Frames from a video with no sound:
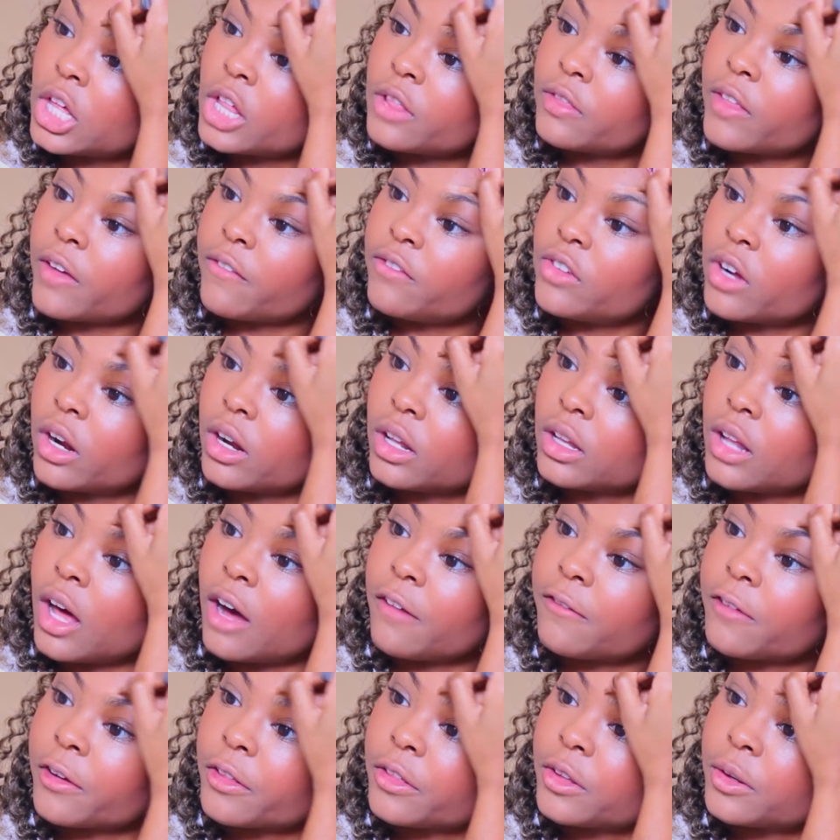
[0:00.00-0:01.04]
They've done a lot
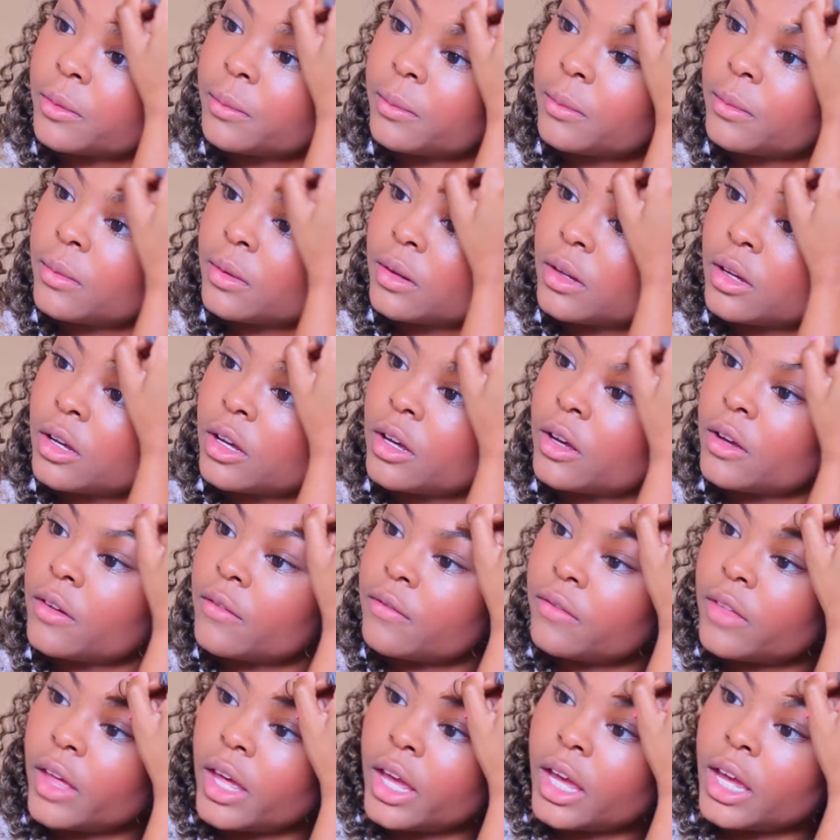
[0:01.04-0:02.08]
for them.
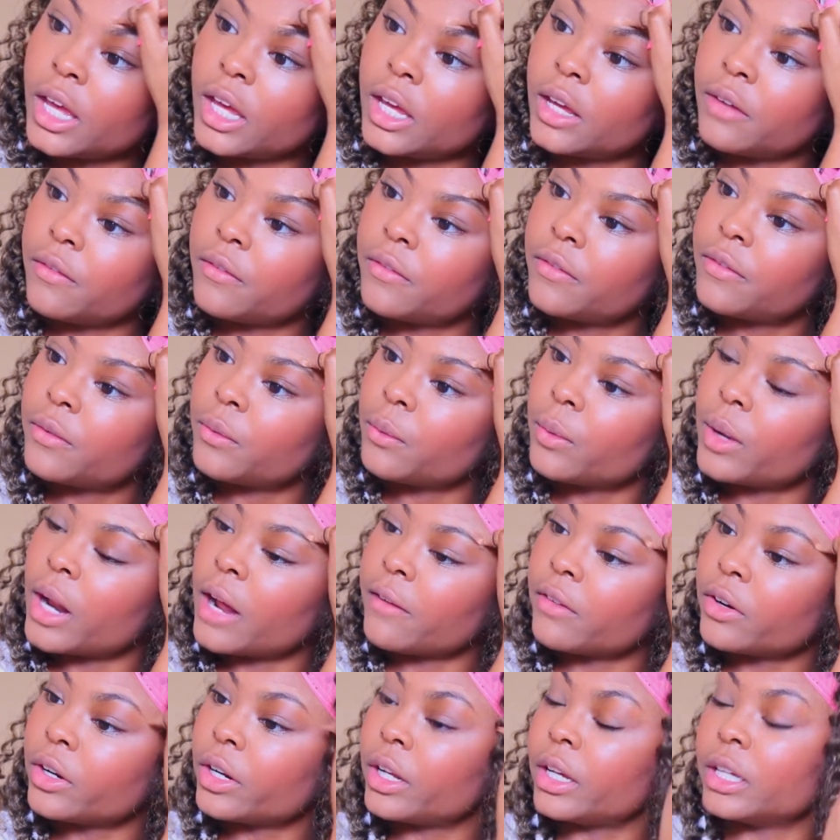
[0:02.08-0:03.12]
They've,
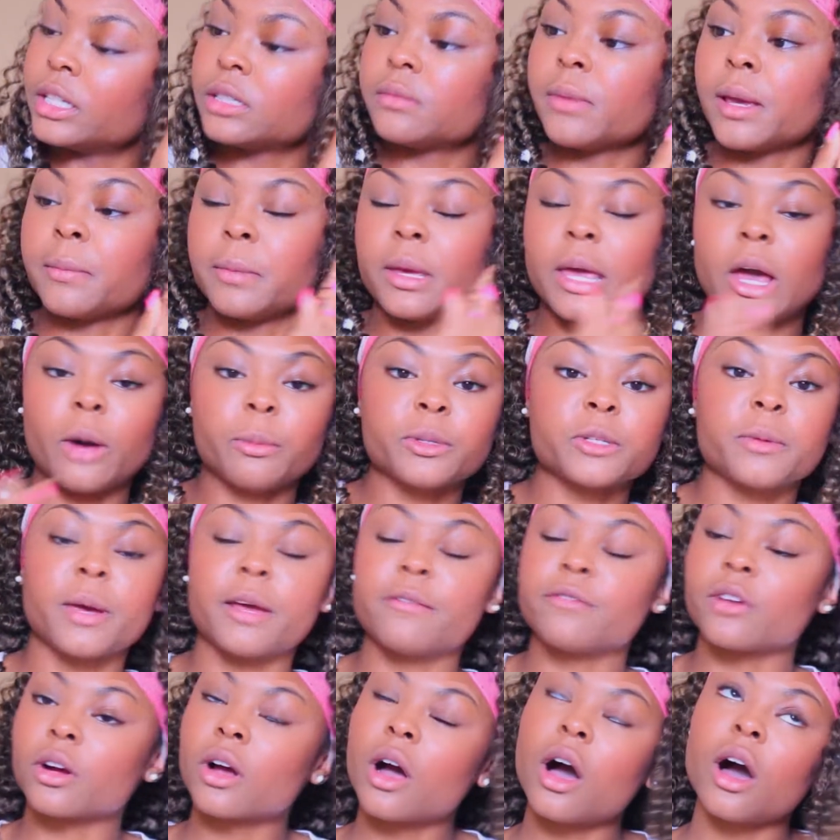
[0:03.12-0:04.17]
whatever it is, maybe helped pay
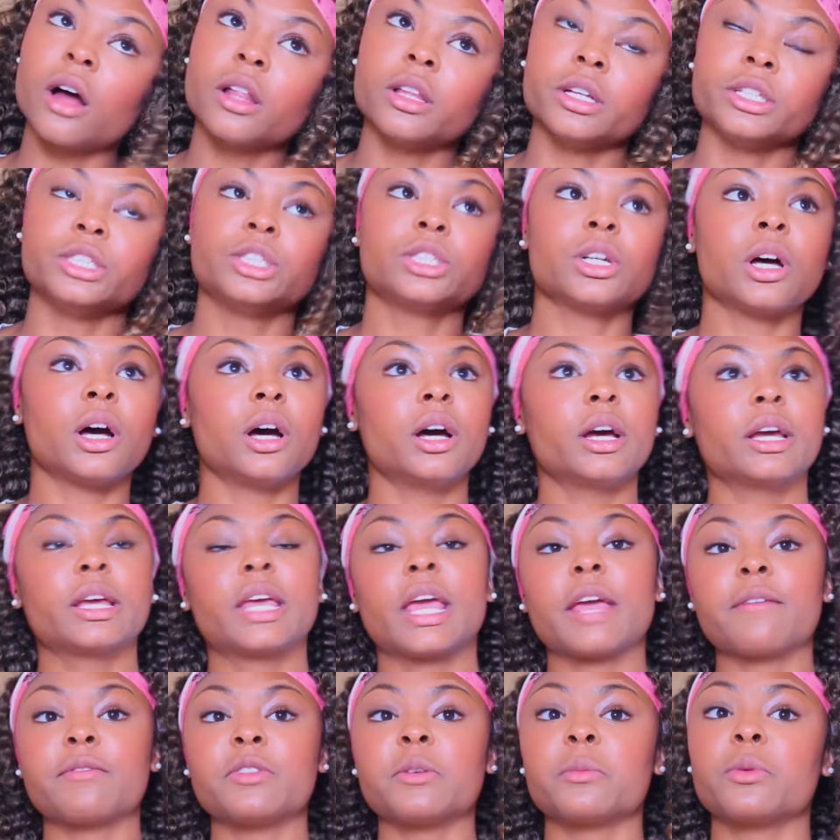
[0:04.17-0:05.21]
for college,
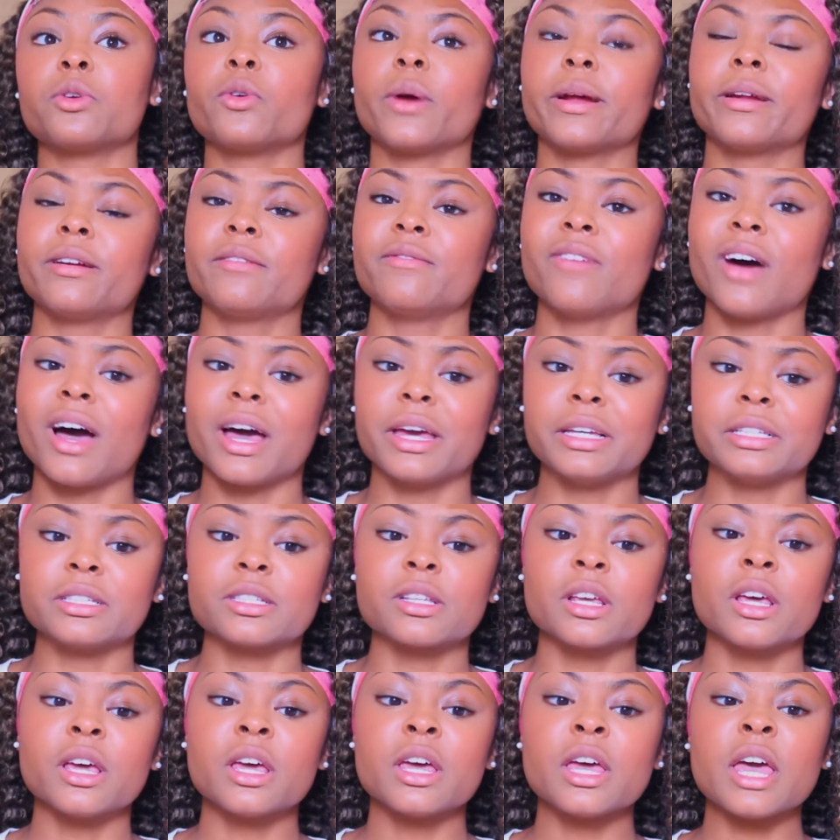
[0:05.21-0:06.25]
gave them great advice,
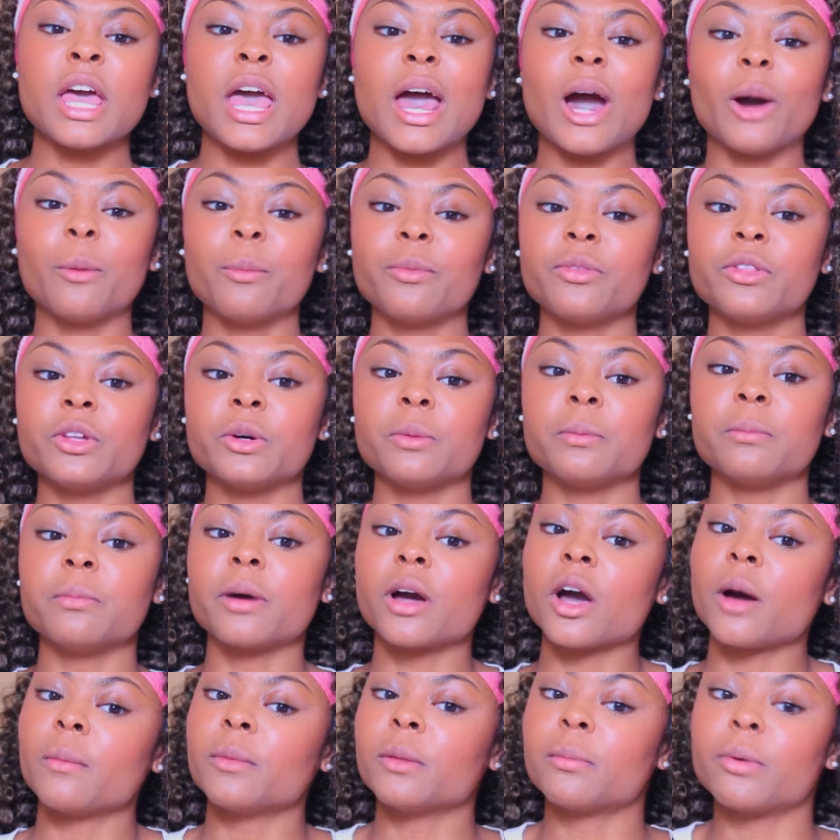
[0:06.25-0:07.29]
helped them
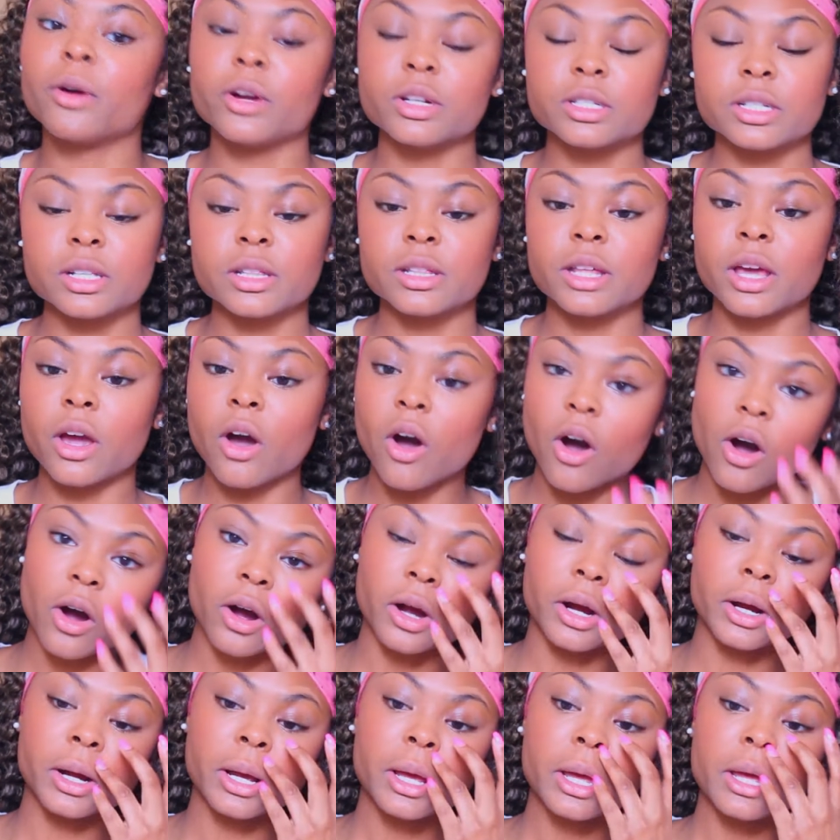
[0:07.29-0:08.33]
become the person they
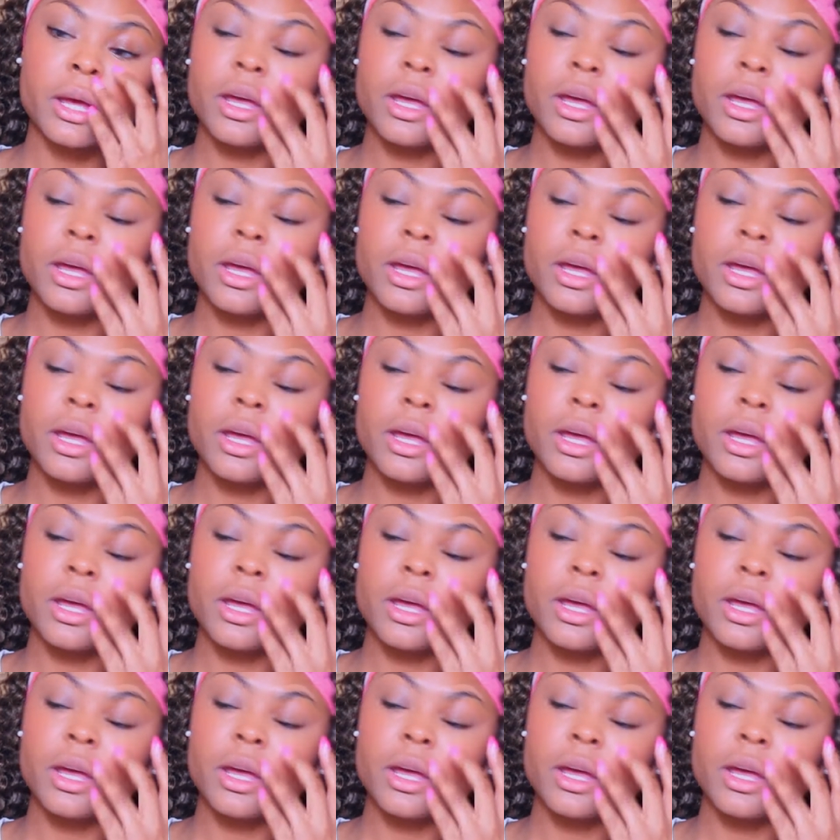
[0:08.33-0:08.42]
are.